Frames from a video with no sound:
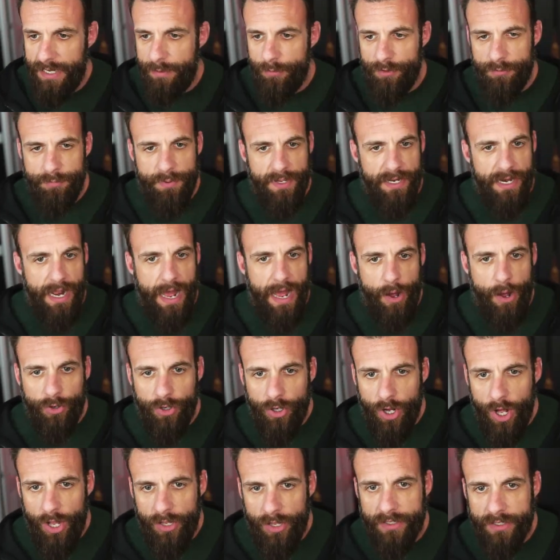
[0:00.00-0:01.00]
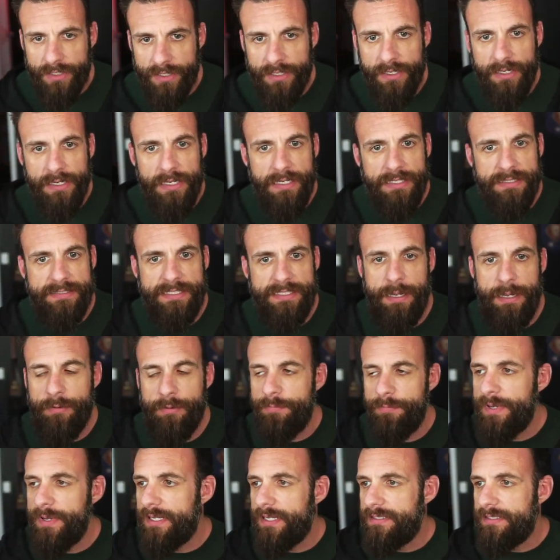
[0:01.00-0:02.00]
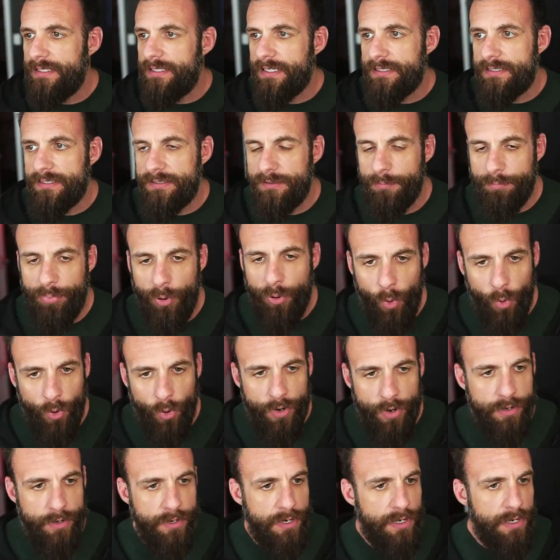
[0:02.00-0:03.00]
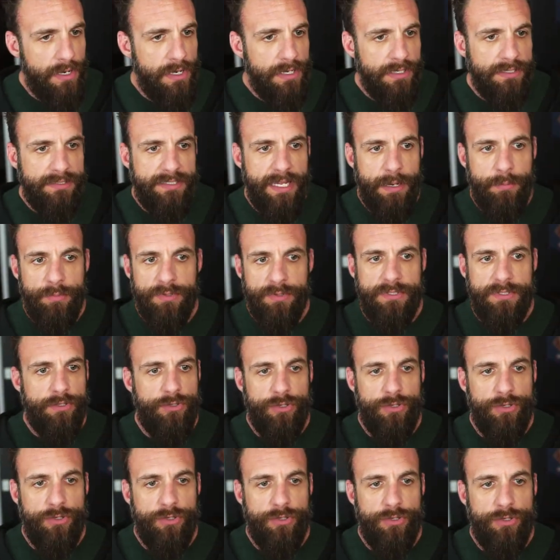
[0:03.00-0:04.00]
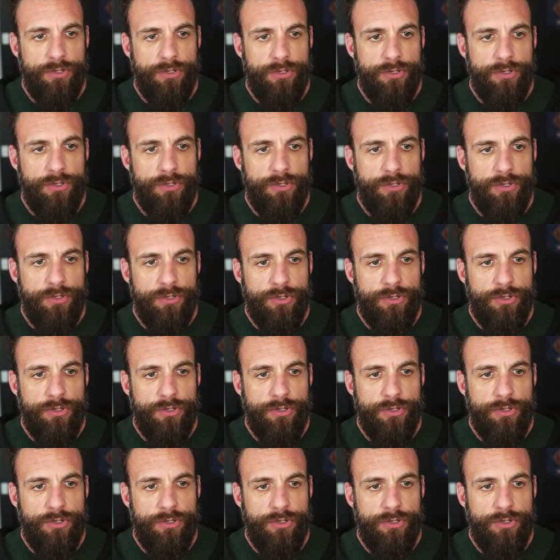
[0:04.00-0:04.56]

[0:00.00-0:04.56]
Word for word: with being an alcoholic, same with being addicted to porn, same with th- there's it's a